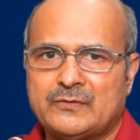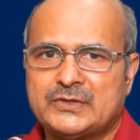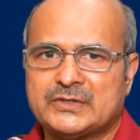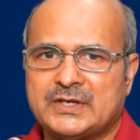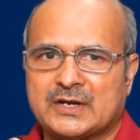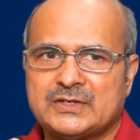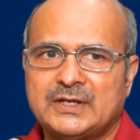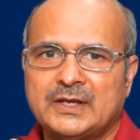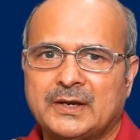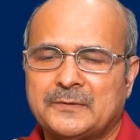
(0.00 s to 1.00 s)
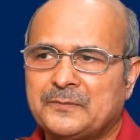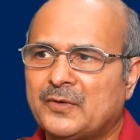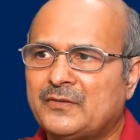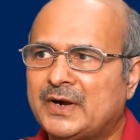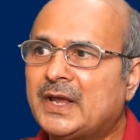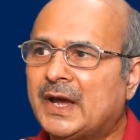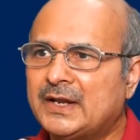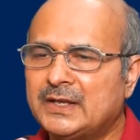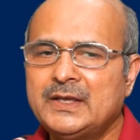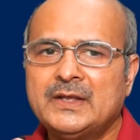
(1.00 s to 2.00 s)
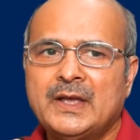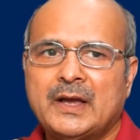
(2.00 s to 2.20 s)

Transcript: which is actually uh, very handy,